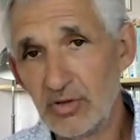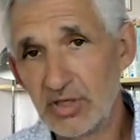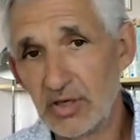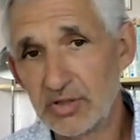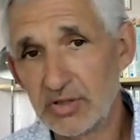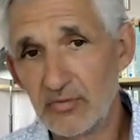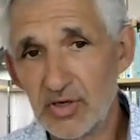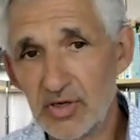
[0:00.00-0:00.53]

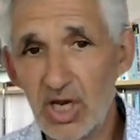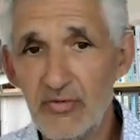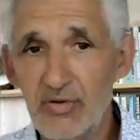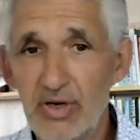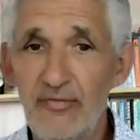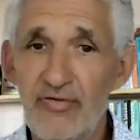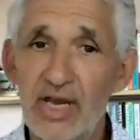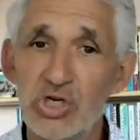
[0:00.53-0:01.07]
results of
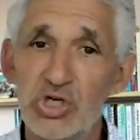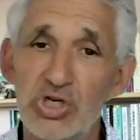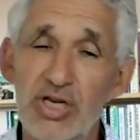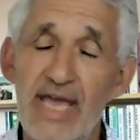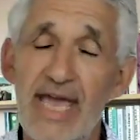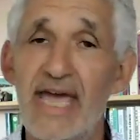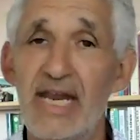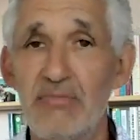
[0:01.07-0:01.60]
COVID
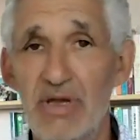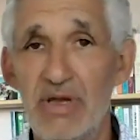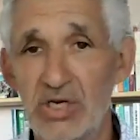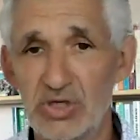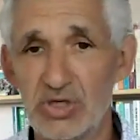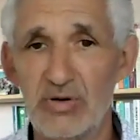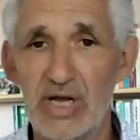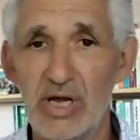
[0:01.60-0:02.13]
infection and
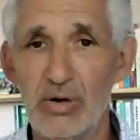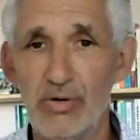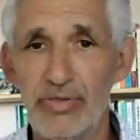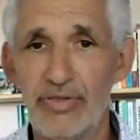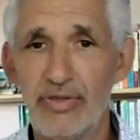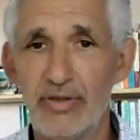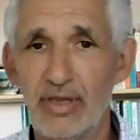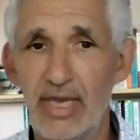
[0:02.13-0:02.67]
mental
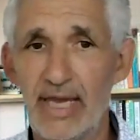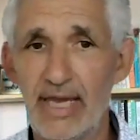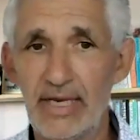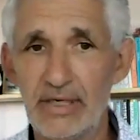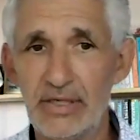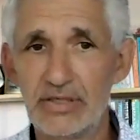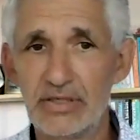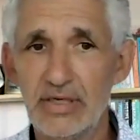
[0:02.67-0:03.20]
health.
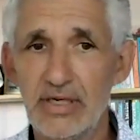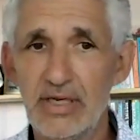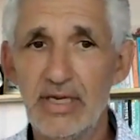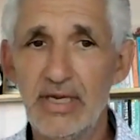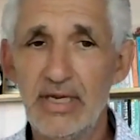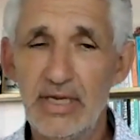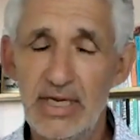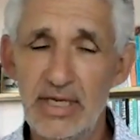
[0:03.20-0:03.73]
And
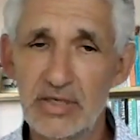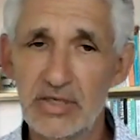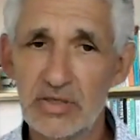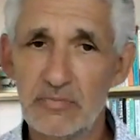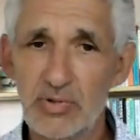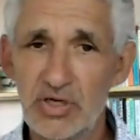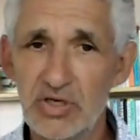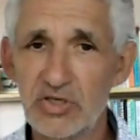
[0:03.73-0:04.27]

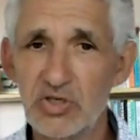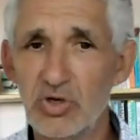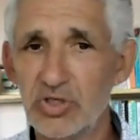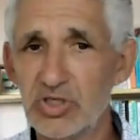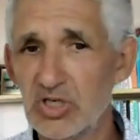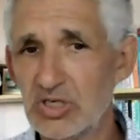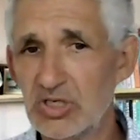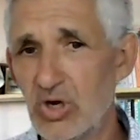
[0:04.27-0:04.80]
it's because not
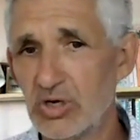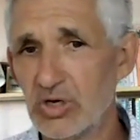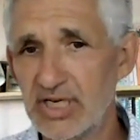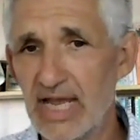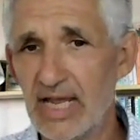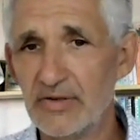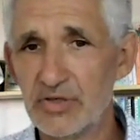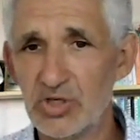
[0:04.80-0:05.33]
just
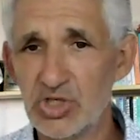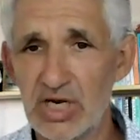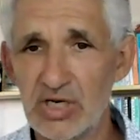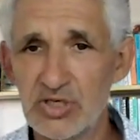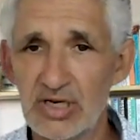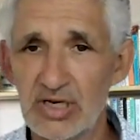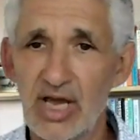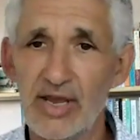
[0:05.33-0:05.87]
lockdowns and
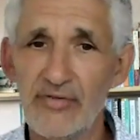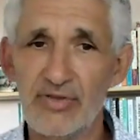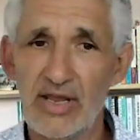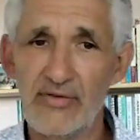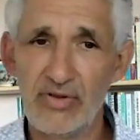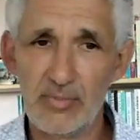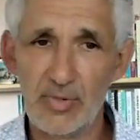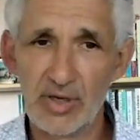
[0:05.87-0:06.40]
change to life that
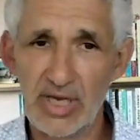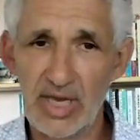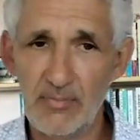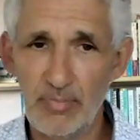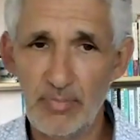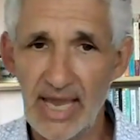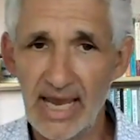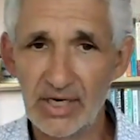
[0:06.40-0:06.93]
have an
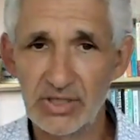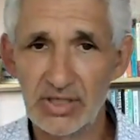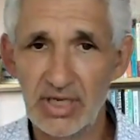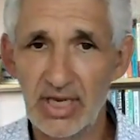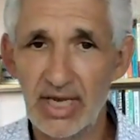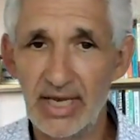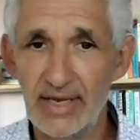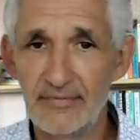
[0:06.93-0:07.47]
impact,
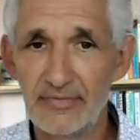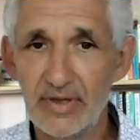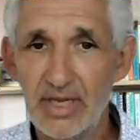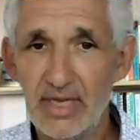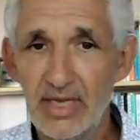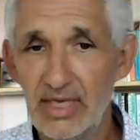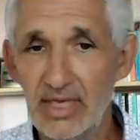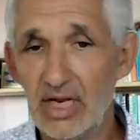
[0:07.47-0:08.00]

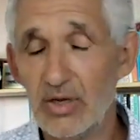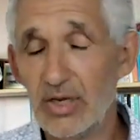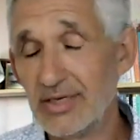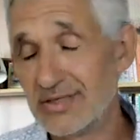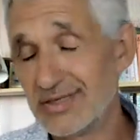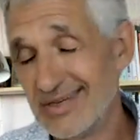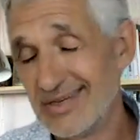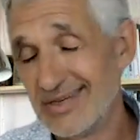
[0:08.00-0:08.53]
you know,
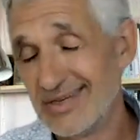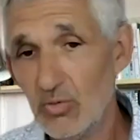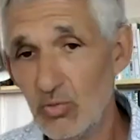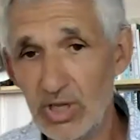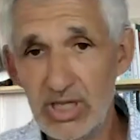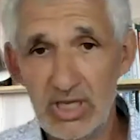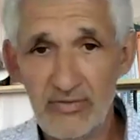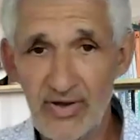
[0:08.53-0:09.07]
it's
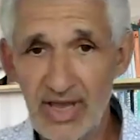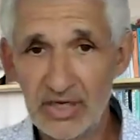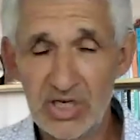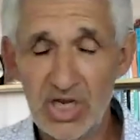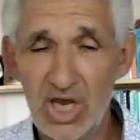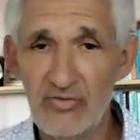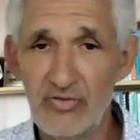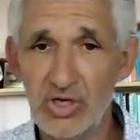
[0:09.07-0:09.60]
whether you've had
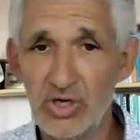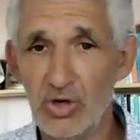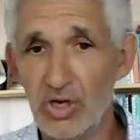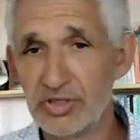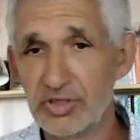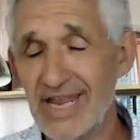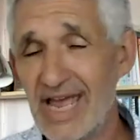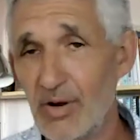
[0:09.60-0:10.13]
COVID or
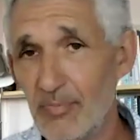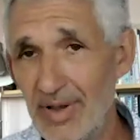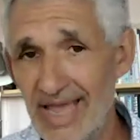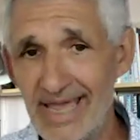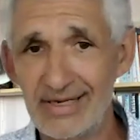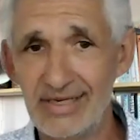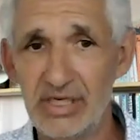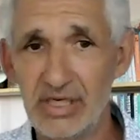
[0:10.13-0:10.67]
not and how
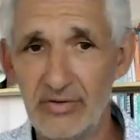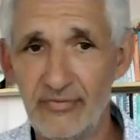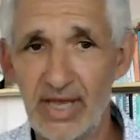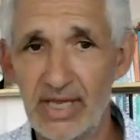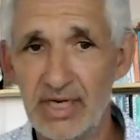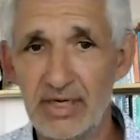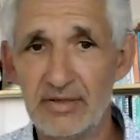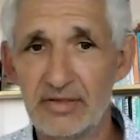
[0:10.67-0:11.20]
badly you've
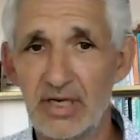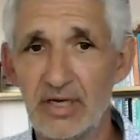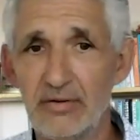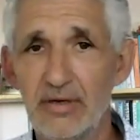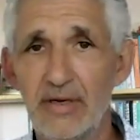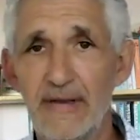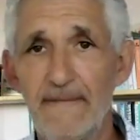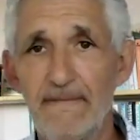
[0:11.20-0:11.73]
had it.
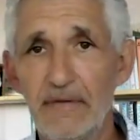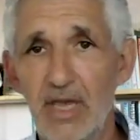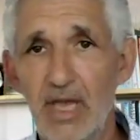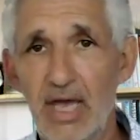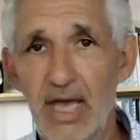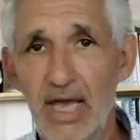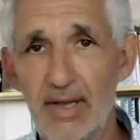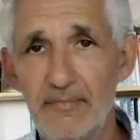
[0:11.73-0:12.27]
So
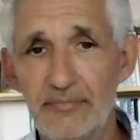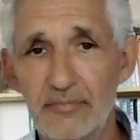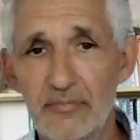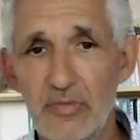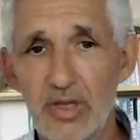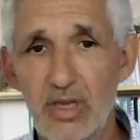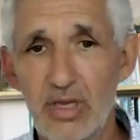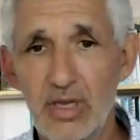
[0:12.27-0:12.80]
I'm
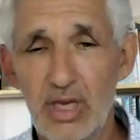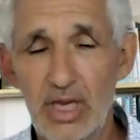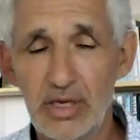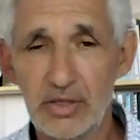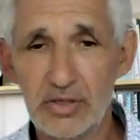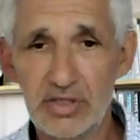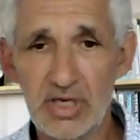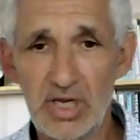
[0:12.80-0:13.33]

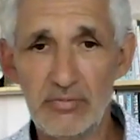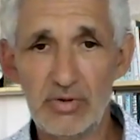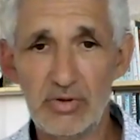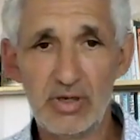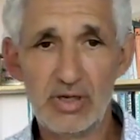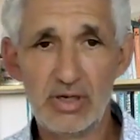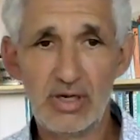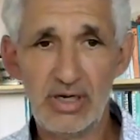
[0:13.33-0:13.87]
going to start
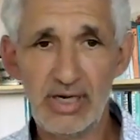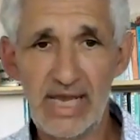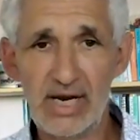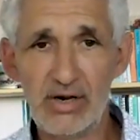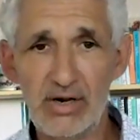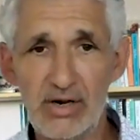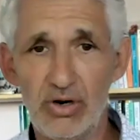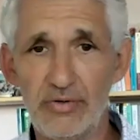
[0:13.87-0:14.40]
with
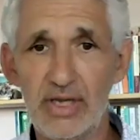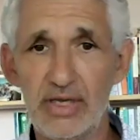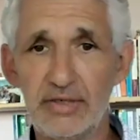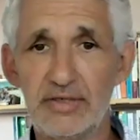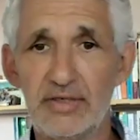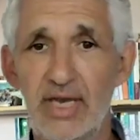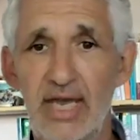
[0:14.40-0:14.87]
Claire on this.